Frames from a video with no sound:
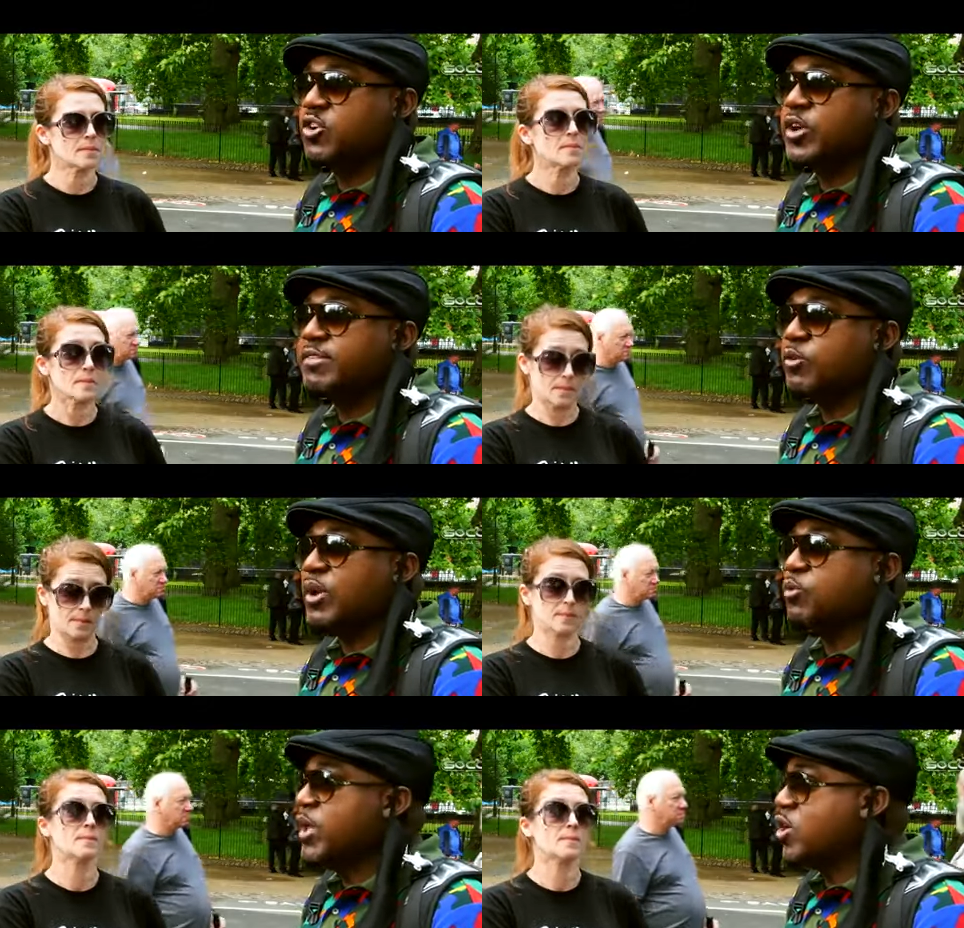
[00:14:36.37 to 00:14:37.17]
Speaker 1: So it's
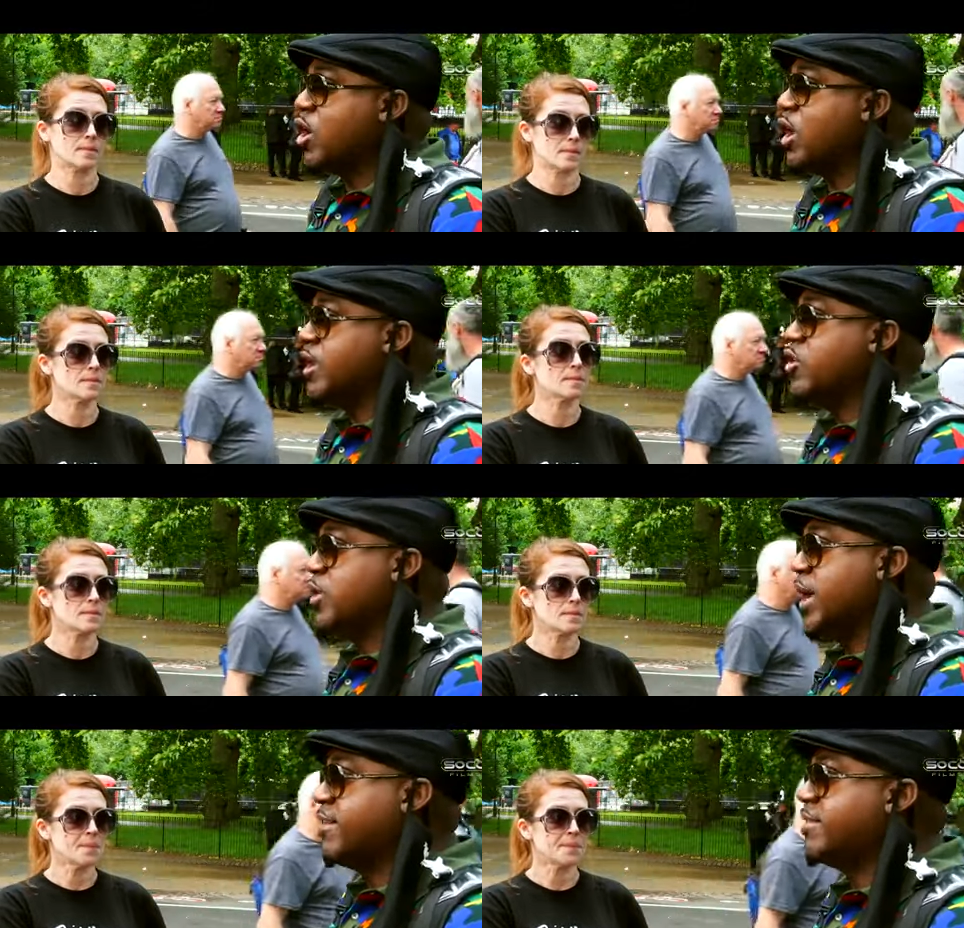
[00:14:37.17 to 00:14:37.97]
what we call in the
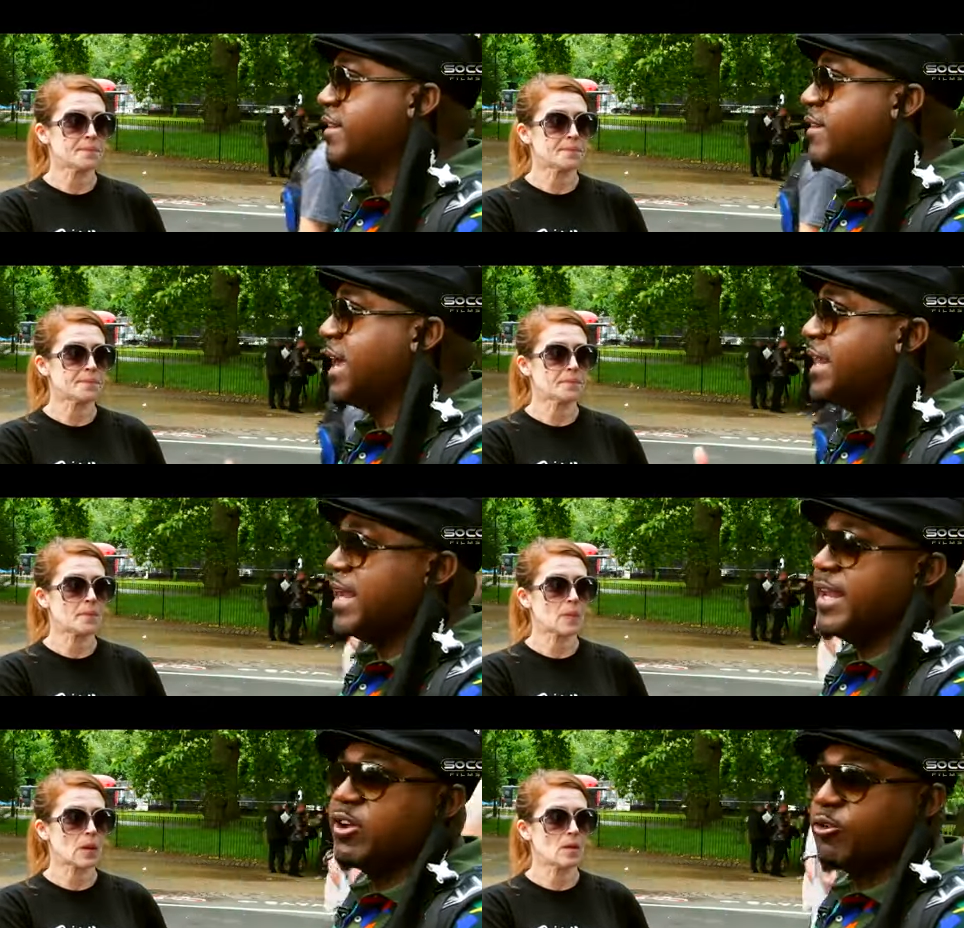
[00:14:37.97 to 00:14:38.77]
United States an
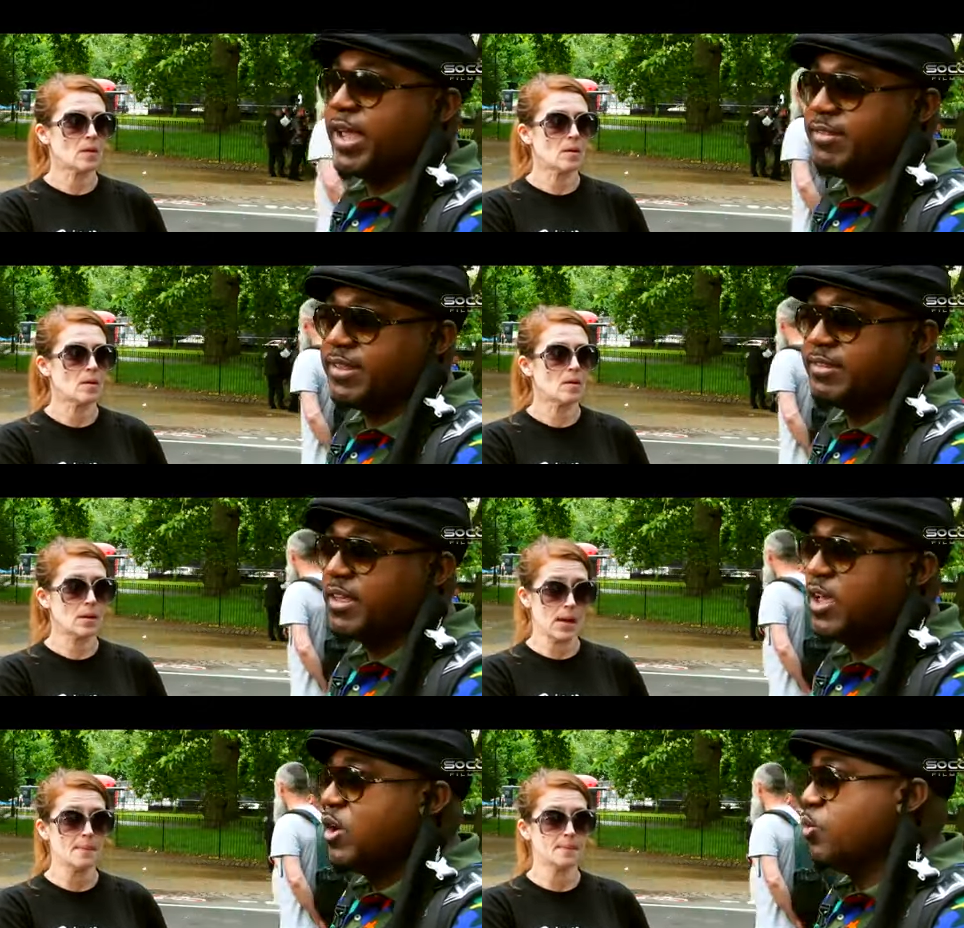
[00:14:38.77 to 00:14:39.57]
identity
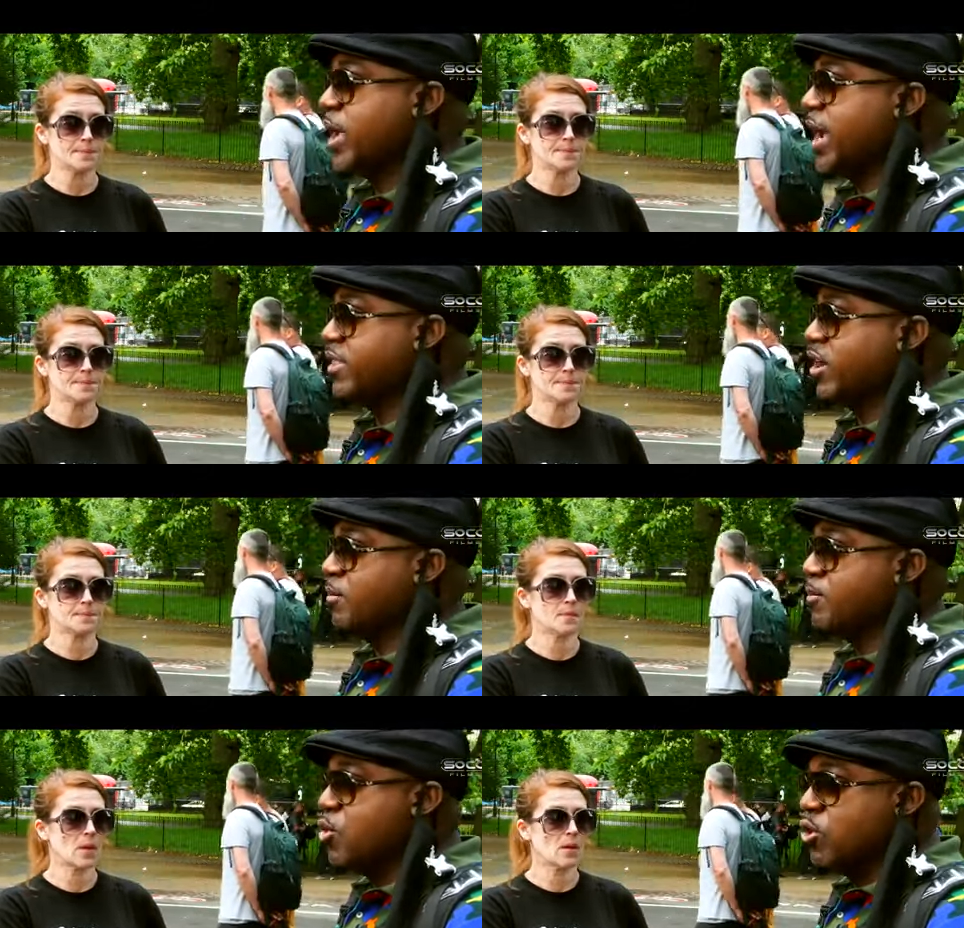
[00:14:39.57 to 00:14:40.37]
crisis. Yeah, we either
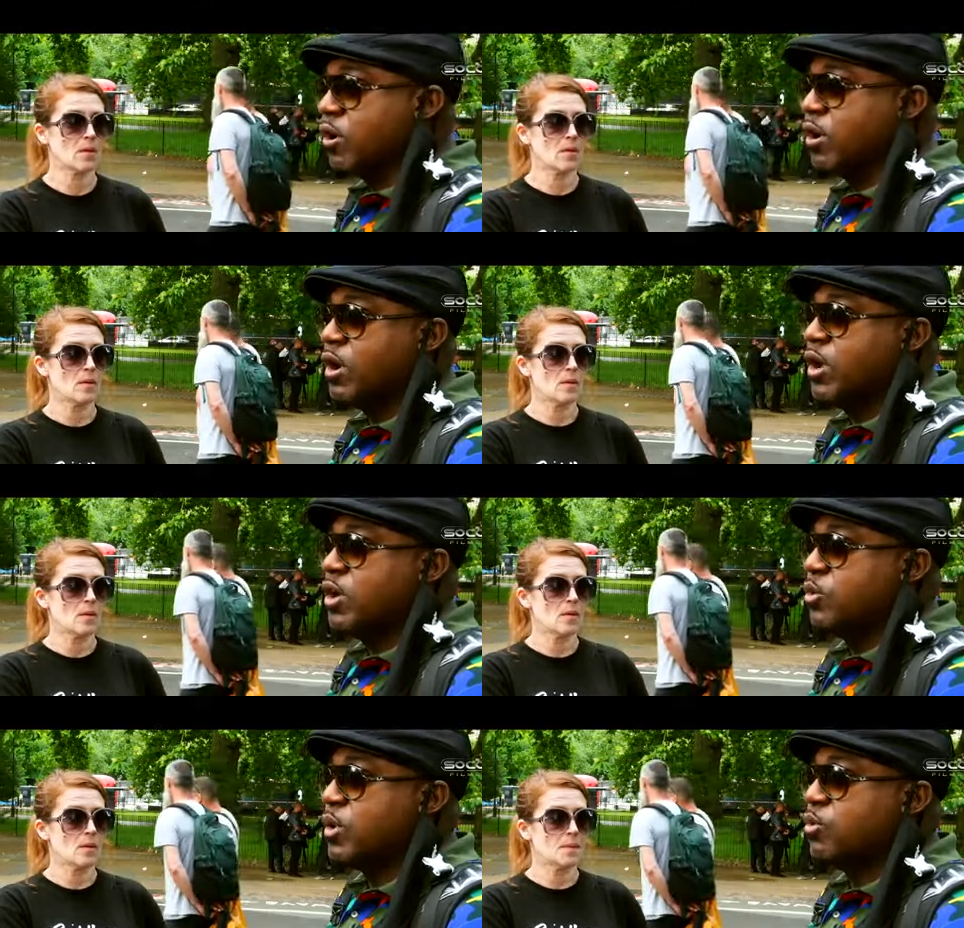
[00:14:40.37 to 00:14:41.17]
a more
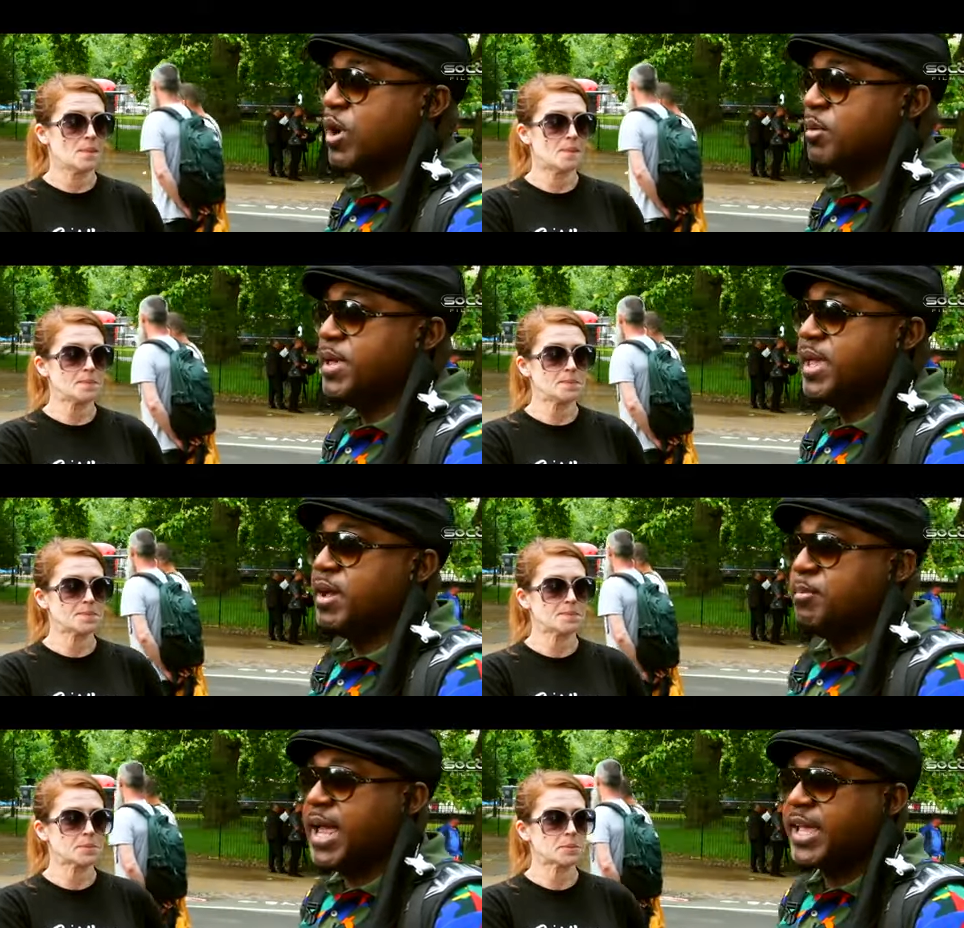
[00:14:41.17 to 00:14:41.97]
we want to be
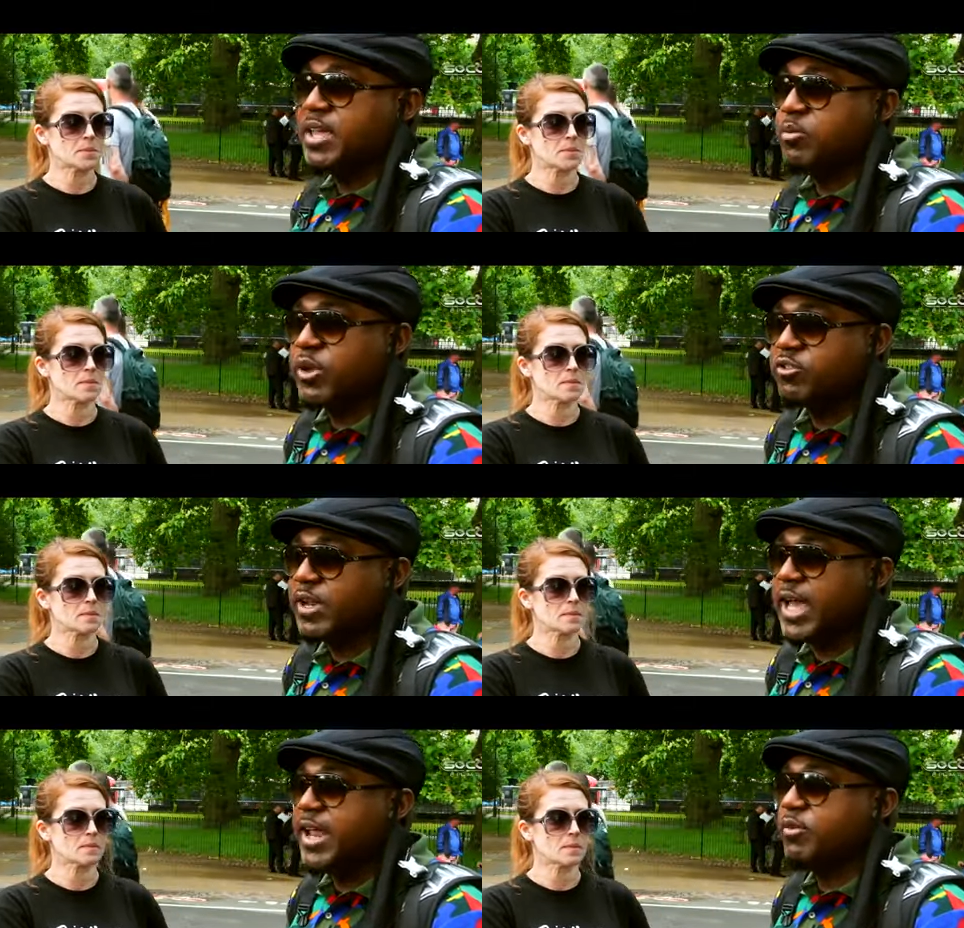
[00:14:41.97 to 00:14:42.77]
a black Hebrew
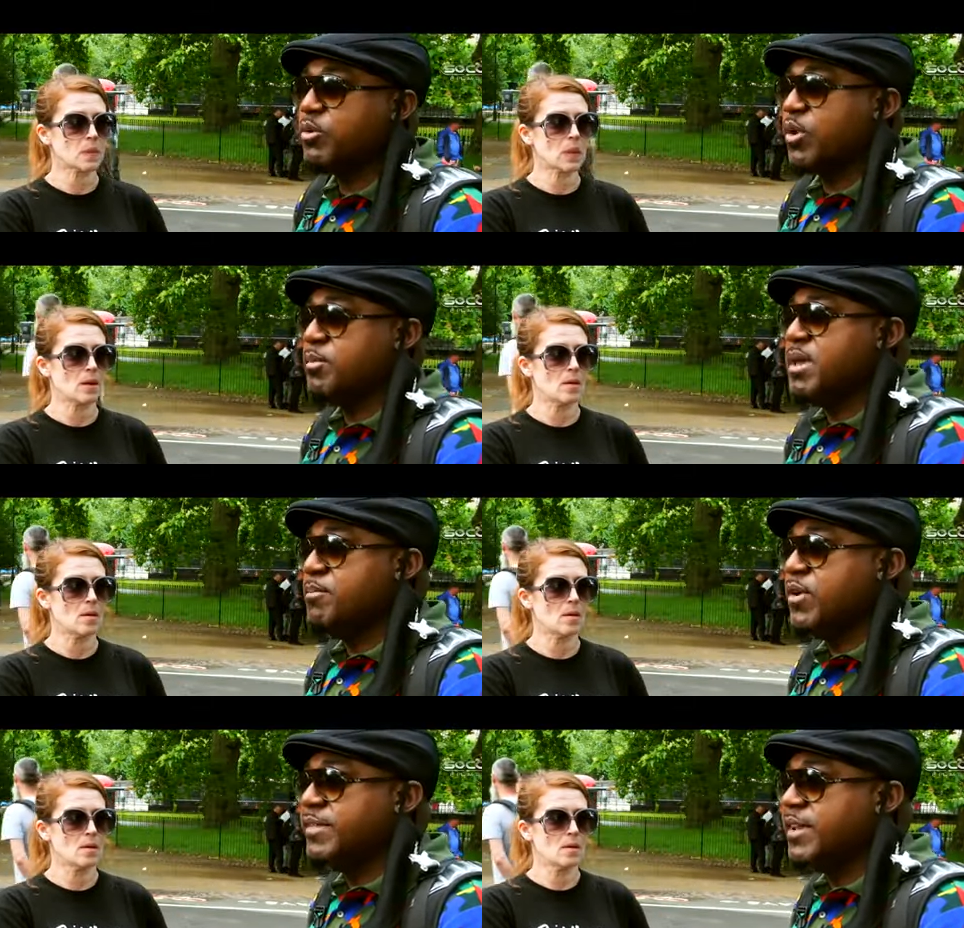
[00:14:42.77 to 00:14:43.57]
Israelite. We want to be
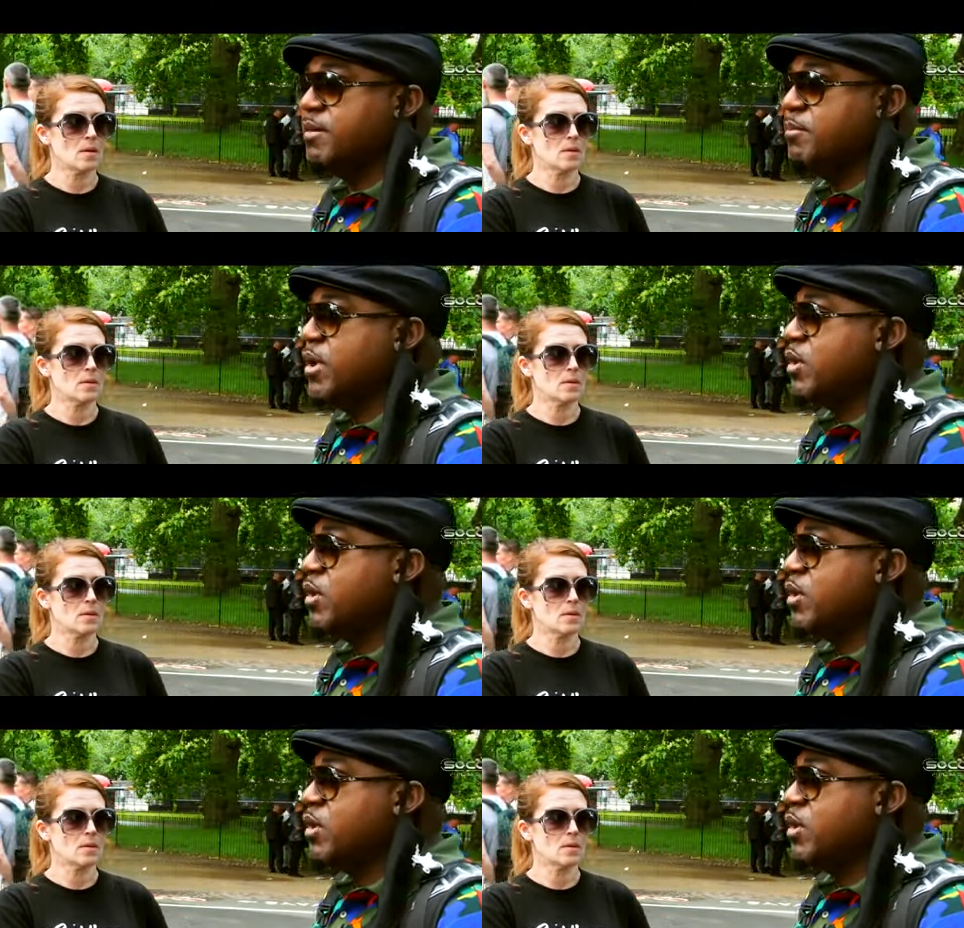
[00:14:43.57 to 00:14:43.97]
Muslim.